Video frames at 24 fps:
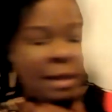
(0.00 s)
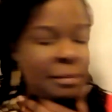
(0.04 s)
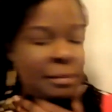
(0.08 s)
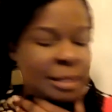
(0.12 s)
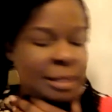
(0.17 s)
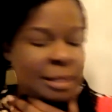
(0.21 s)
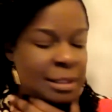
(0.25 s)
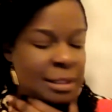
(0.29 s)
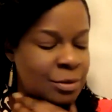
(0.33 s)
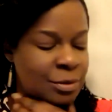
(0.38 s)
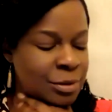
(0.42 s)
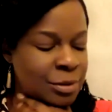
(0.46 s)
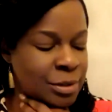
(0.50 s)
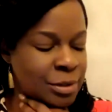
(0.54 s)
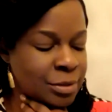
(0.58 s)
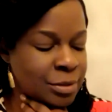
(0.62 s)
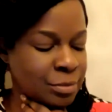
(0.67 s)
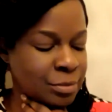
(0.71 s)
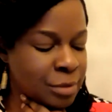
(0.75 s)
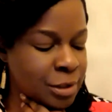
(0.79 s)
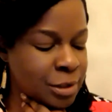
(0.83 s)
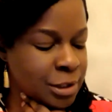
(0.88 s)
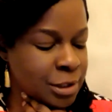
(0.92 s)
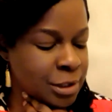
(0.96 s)
is just
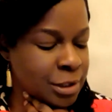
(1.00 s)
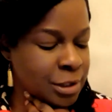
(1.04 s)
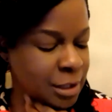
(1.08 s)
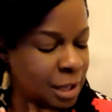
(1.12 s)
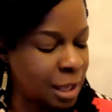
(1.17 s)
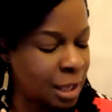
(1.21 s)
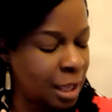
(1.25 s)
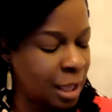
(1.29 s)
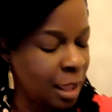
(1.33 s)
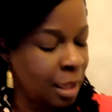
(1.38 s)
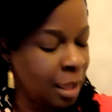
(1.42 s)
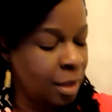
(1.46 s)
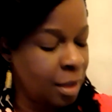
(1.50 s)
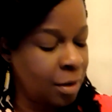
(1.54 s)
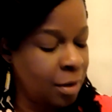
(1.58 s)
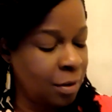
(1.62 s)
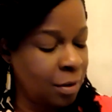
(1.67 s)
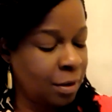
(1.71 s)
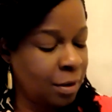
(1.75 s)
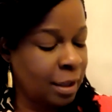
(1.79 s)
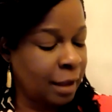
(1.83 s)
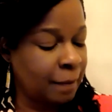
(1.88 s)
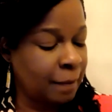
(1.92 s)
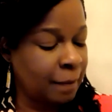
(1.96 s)
rushing.
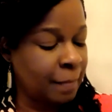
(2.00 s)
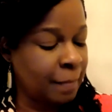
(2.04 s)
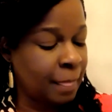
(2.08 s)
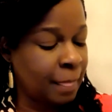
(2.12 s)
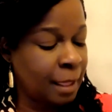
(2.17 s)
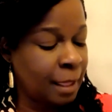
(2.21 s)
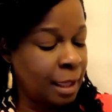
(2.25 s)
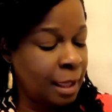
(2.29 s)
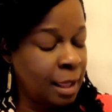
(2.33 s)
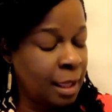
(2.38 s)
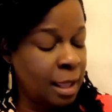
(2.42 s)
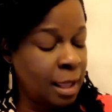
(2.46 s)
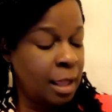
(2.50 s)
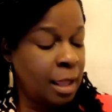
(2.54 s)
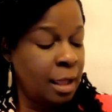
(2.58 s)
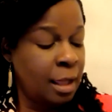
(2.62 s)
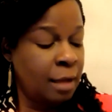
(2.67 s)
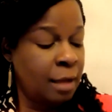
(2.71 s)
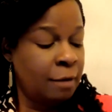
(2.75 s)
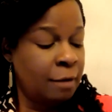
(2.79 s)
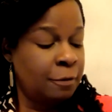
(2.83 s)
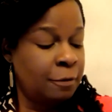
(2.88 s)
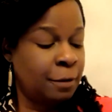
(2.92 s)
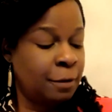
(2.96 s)
Okay.
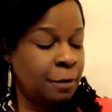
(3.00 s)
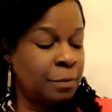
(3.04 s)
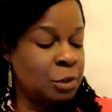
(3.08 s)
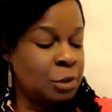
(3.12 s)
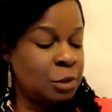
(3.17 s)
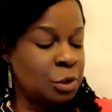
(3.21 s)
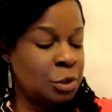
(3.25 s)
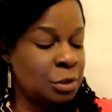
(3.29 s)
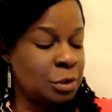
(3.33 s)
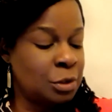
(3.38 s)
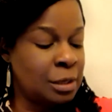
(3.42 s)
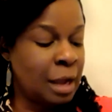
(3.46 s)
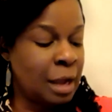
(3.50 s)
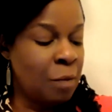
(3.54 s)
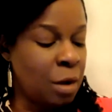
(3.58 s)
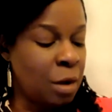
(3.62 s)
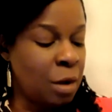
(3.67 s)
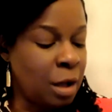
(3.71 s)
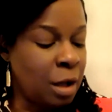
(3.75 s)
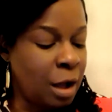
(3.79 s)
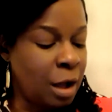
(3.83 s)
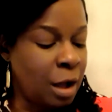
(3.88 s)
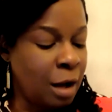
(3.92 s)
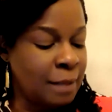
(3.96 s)
From Judah
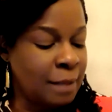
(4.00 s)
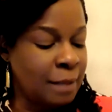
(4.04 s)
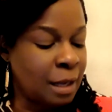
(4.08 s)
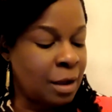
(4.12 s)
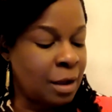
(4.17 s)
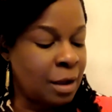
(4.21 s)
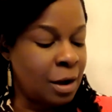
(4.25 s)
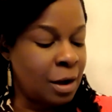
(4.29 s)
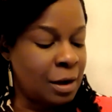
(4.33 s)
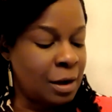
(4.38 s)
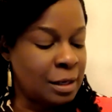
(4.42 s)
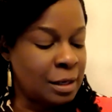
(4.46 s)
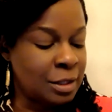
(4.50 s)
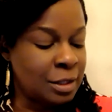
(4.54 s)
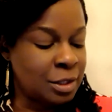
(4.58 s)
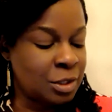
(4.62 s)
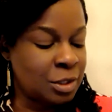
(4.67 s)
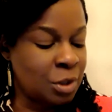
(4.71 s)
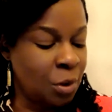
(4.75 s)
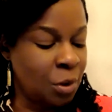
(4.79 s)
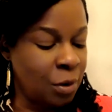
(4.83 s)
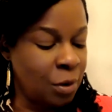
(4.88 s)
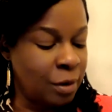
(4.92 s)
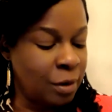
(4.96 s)
will come the
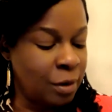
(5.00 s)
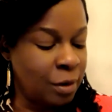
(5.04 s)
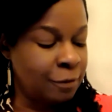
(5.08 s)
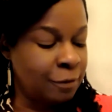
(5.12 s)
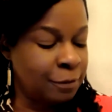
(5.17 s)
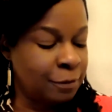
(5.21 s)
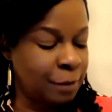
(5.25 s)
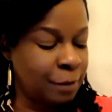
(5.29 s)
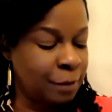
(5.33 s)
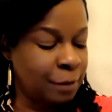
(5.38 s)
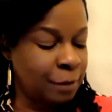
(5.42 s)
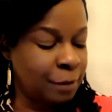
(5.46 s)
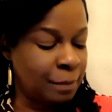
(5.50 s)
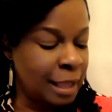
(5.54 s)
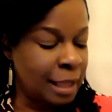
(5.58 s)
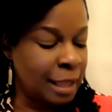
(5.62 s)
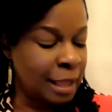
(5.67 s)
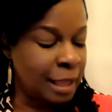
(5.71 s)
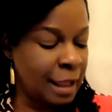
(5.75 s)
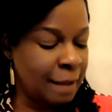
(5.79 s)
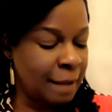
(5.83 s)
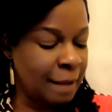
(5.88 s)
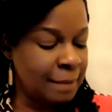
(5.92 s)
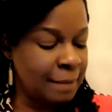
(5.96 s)
cornerstone, from
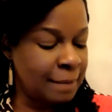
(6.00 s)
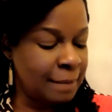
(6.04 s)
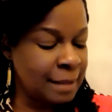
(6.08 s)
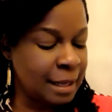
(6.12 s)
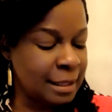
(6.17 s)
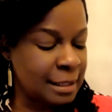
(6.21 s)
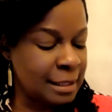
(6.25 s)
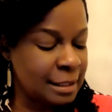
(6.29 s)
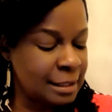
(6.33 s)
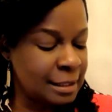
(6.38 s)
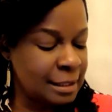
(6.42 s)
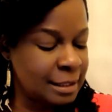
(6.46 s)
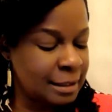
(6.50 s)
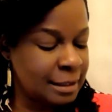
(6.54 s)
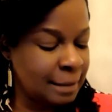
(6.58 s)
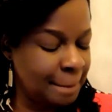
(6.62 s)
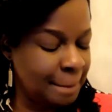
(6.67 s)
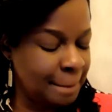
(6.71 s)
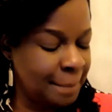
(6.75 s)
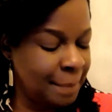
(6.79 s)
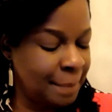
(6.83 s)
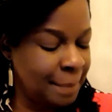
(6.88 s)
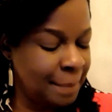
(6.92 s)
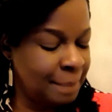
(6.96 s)
him
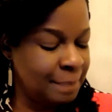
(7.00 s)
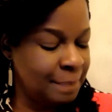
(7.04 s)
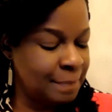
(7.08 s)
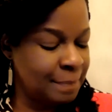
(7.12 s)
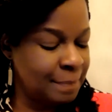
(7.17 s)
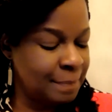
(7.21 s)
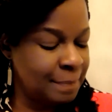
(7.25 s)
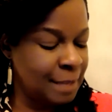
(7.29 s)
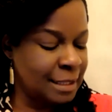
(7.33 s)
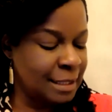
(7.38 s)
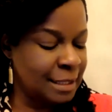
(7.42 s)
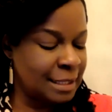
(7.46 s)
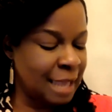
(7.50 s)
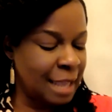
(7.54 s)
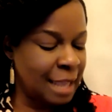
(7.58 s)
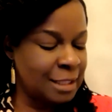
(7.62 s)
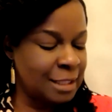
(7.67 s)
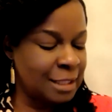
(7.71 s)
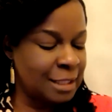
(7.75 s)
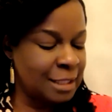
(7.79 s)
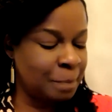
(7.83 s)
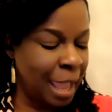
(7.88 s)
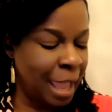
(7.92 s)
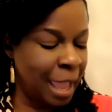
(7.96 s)
the
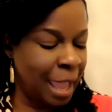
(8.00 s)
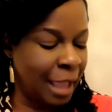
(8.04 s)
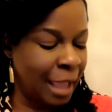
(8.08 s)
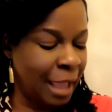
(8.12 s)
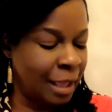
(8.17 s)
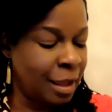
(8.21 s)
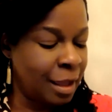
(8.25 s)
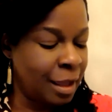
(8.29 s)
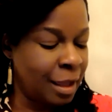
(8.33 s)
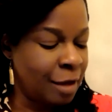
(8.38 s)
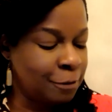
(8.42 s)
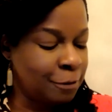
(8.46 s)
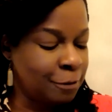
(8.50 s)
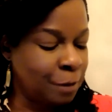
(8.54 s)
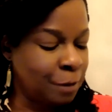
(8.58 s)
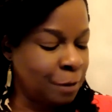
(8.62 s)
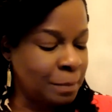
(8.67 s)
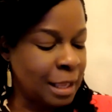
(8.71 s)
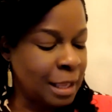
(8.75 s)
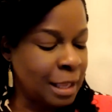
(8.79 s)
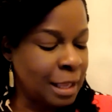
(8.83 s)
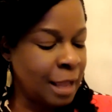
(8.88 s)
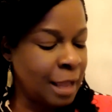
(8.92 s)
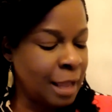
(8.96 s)
tent peg, from
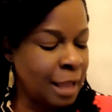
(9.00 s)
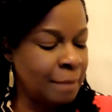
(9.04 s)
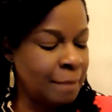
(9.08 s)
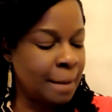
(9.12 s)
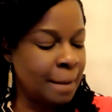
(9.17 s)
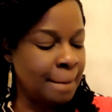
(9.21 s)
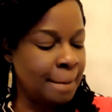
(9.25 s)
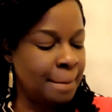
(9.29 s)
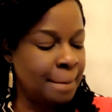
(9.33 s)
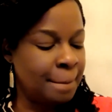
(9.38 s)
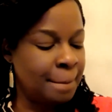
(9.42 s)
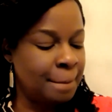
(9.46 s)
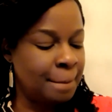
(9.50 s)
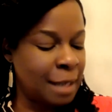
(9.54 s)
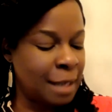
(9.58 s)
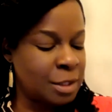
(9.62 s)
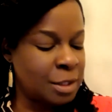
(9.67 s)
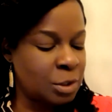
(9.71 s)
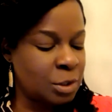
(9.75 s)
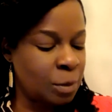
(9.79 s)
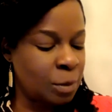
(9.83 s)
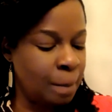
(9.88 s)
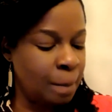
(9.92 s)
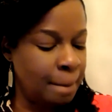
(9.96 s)
him the
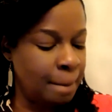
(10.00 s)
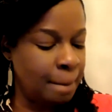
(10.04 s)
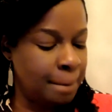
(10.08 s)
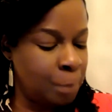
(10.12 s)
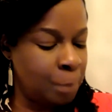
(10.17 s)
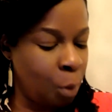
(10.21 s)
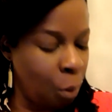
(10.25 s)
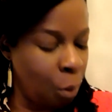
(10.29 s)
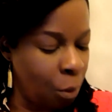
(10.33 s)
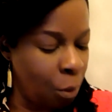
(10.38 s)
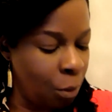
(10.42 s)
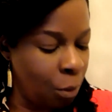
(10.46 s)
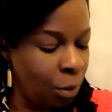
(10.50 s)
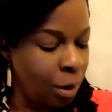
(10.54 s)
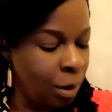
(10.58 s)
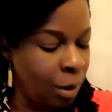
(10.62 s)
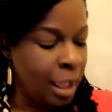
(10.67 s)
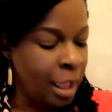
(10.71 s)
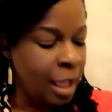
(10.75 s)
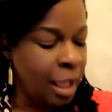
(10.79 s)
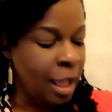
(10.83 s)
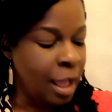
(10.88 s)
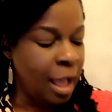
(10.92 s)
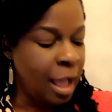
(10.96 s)
battle bow,
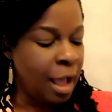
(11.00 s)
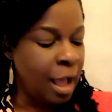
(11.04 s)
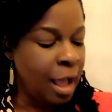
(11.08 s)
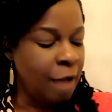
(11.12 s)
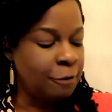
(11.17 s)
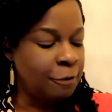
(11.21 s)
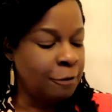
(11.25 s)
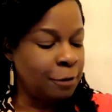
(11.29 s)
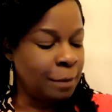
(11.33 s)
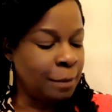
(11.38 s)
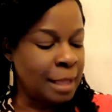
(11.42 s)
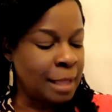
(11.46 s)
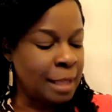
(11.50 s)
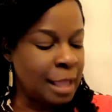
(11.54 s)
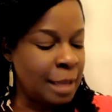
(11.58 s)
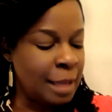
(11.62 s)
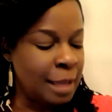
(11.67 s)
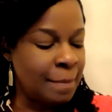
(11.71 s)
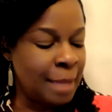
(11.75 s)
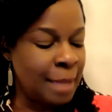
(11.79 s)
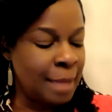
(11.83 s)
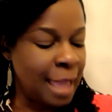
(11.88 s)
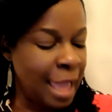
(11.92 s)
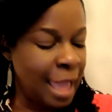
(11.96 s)
from
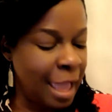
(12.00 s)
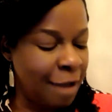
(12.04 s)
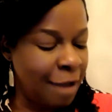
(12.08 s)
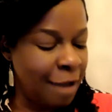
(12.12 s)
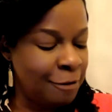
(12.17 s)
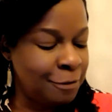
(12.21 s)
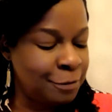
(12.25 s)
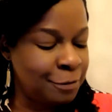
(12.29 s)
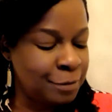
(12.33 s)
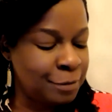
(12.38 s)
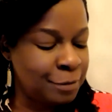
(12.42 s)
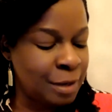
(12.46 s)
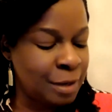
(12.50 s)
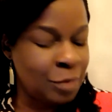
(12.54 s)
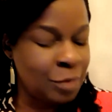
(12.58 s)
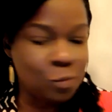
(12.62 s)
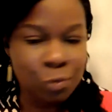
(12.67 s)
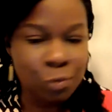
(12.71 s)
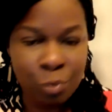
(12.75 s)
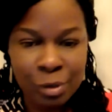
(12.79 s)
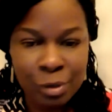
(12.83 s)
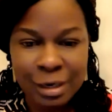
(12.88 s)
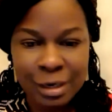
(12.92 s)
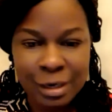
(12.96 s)
him every
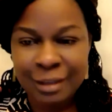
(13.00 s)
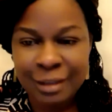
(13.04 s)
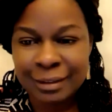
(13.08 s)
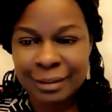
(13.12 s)
ruler.